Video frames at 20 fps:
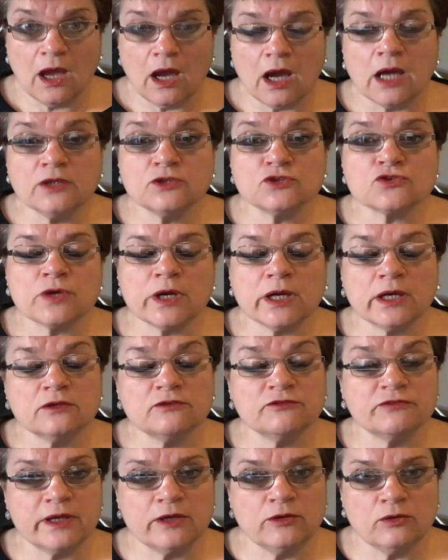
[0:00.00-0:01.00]
I tried
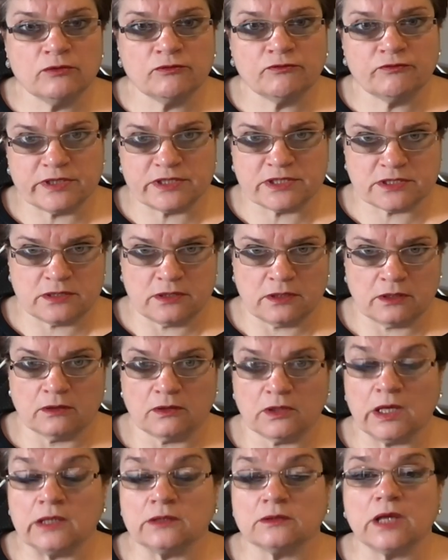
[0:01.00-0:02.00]
value investing
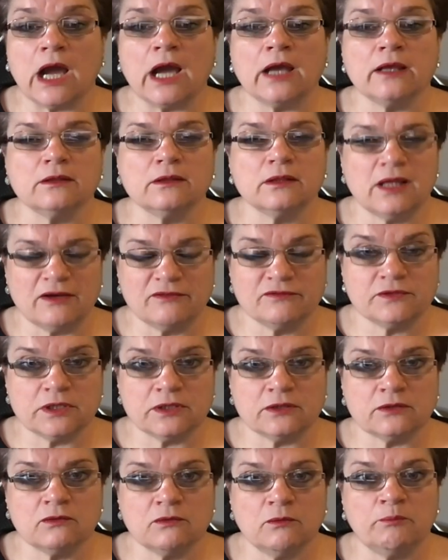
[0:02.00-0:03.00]
and I loved it,